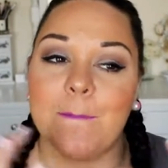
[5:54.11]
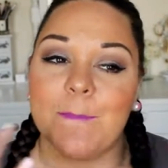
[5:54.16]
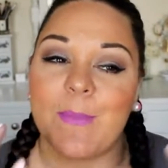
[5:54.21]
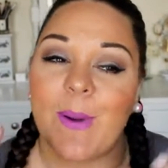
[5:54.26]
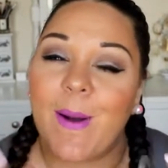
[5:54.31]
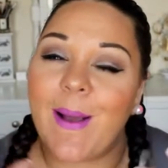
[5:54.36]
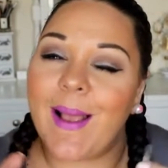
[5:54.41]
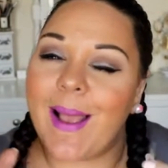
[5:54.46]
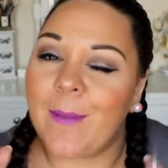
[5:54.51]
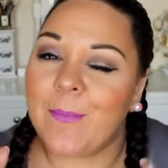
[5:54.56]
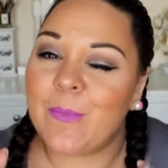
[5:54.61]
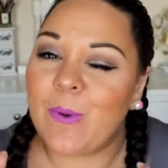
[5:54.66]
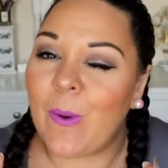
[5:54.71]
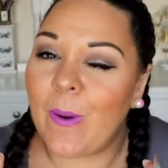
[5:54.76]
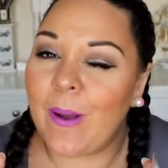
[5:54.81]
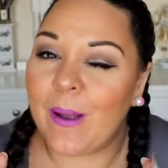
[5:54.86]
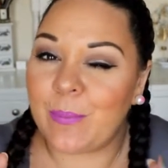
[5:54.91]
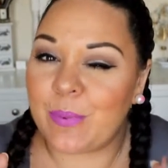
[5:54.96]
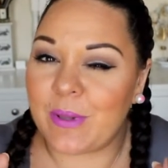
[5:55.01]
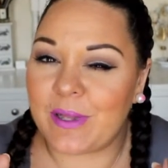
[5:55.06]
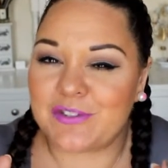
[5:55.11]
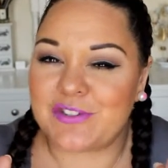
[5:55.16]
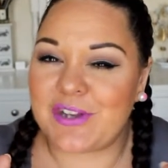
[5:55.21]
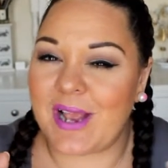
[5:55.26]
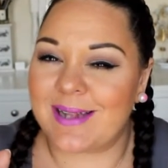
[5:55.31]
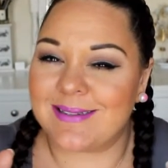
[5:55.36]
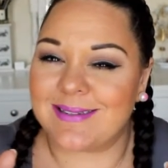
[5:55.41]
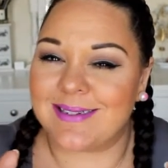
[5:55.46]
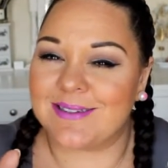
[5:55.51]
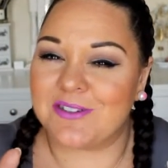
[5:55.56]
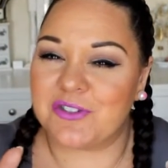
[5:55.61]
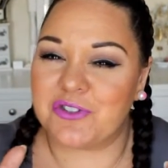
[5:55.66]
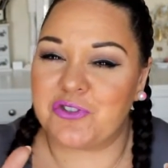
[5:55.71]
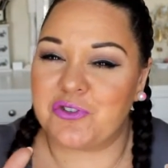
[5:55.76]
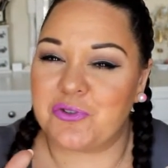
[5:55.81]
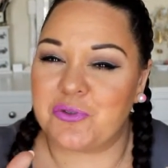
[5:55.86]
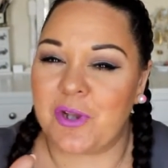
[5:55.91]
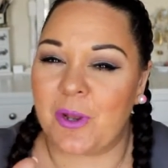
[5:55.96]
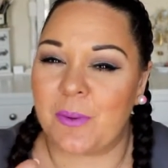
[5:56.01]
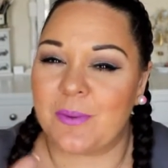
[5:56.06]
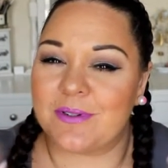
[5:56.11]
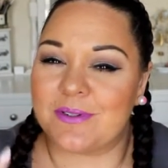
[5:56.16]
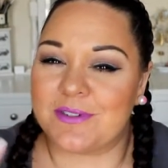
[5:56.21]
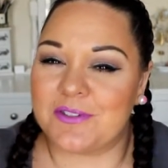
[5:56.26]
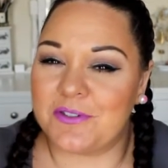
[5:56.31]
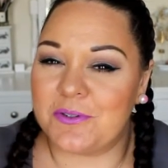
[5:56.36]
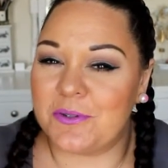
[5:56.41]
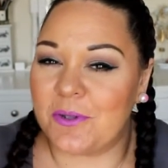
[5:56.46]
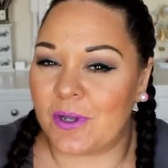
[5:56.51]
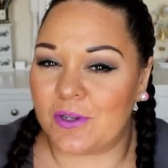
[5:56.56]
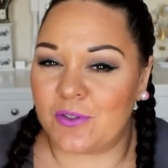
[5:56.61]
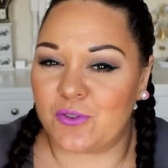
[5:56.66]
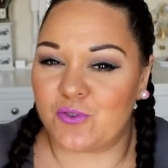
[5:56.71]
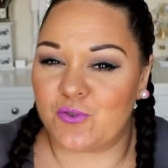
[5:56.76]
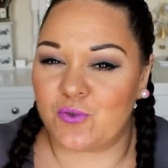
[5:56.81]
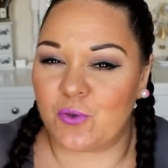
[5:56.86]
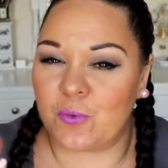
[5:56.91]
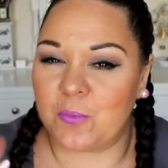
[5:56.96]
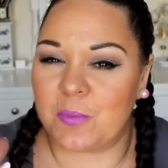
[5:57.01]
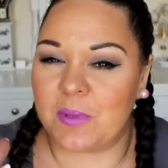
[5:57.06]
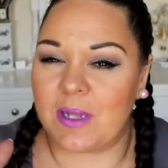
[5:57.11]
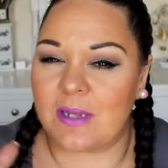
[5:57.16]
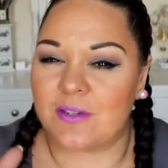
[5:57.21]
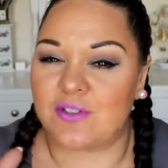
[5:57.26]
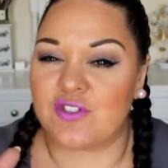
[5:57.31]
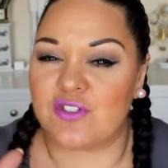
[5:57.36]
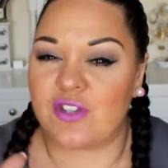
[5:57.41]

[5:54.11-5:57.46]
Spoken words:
But I am quite a blush addict, as you know, and I do like a strong blush,